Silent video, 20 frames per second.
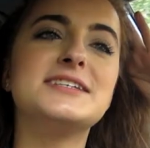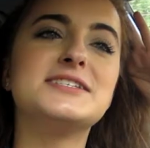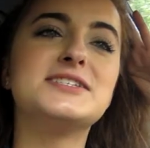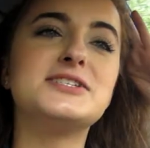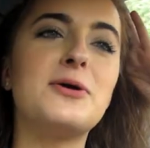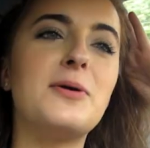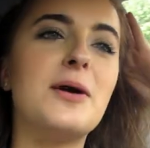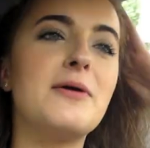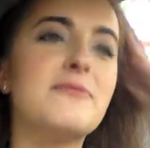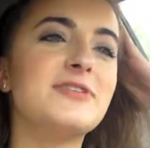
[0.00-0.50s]

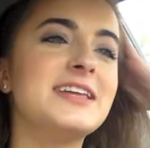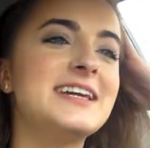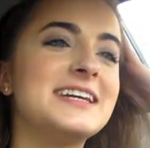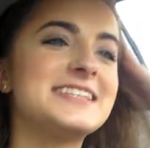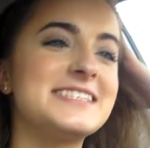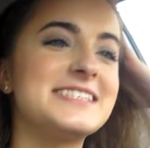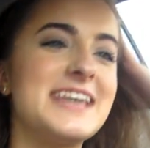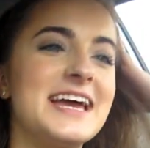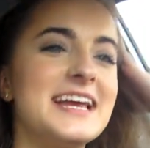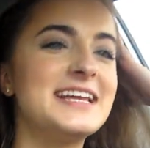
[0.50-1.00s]
So I'm really
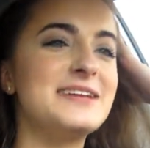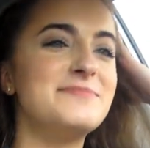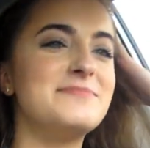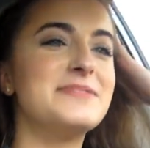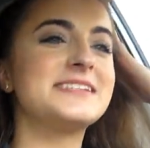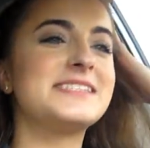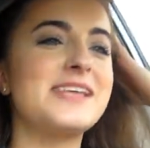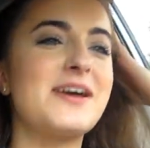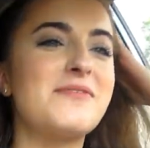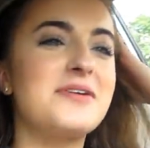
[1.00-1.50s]
excited
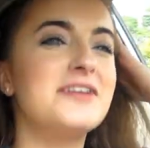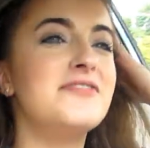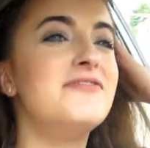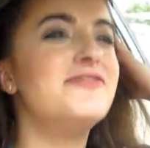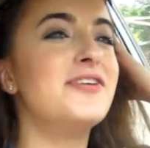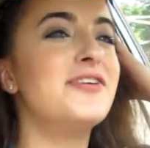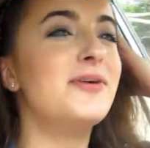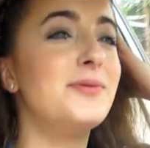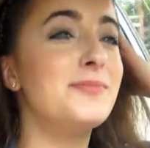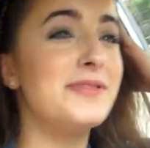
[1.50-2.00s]
because I wanna
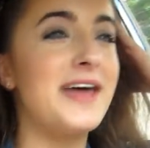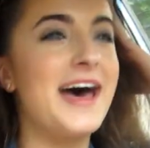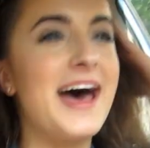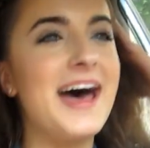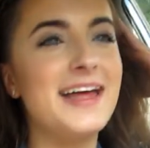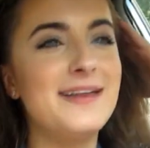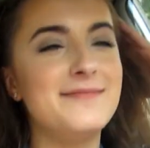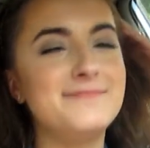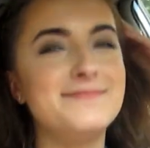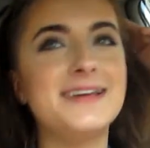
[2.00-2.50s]
film
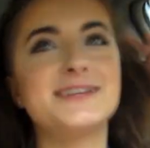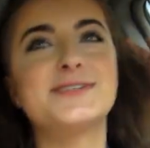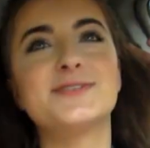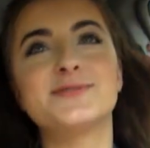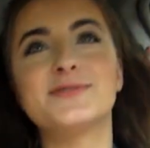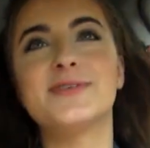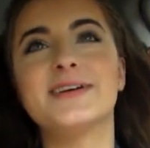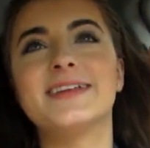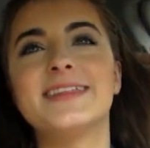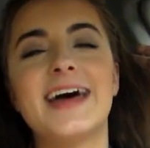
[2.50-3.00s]
that and make
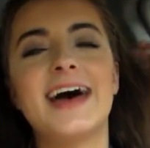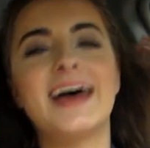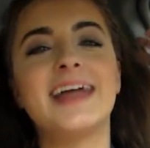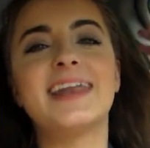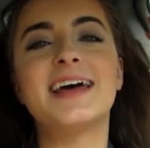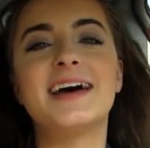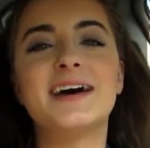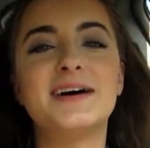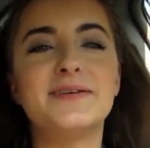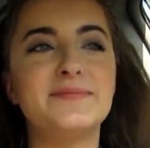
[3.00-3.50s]
sure that,
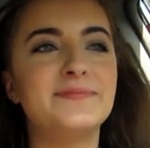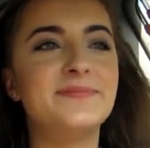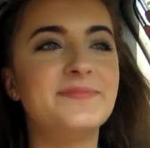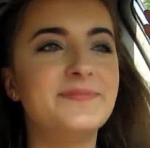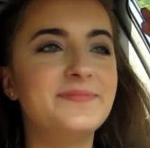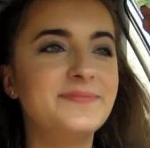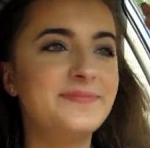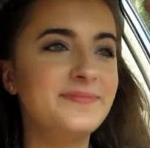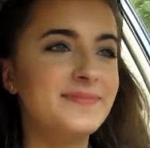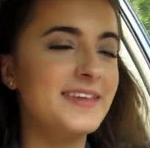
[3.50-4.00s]

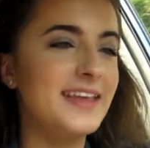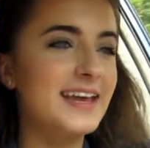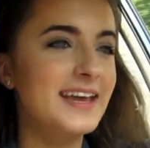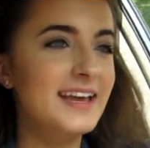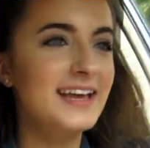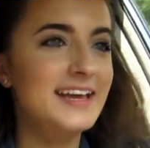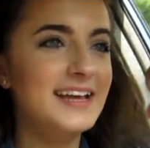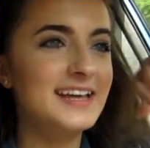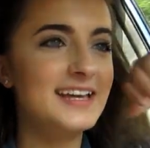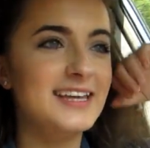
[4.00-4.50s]

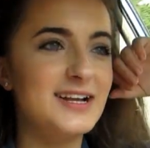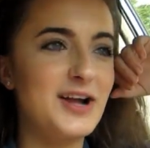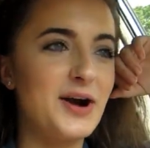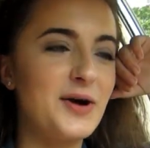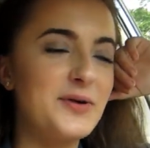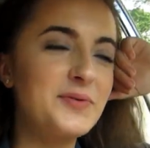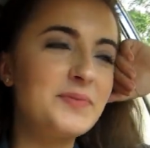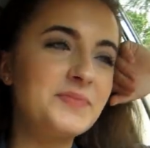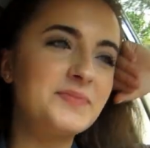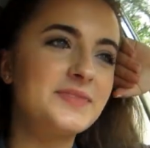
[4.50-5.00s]
um, you
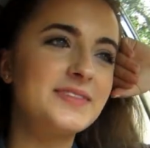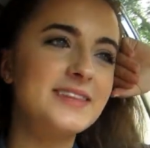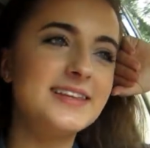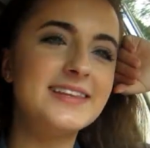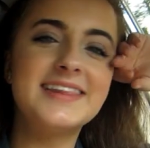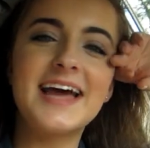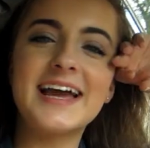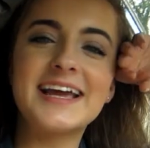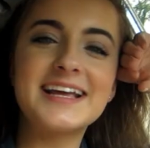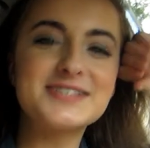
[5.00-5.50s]
know,
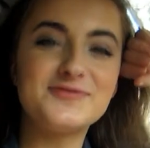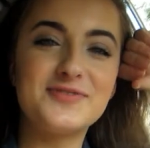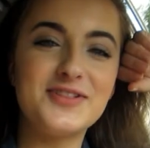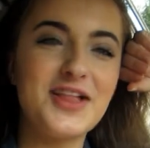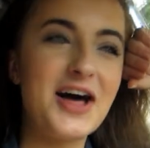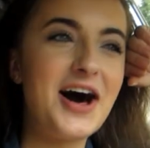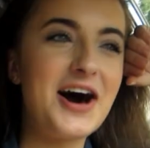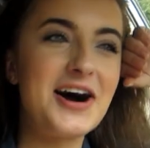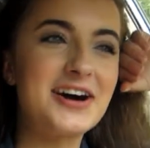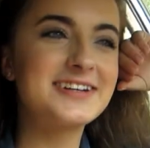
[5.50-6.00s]
that gets
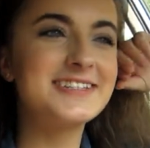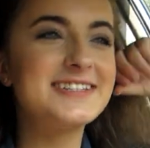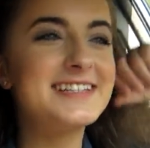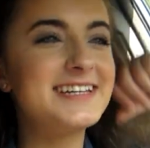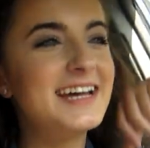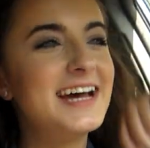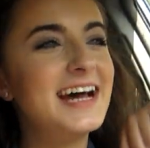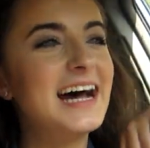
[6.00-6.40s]
vlogged.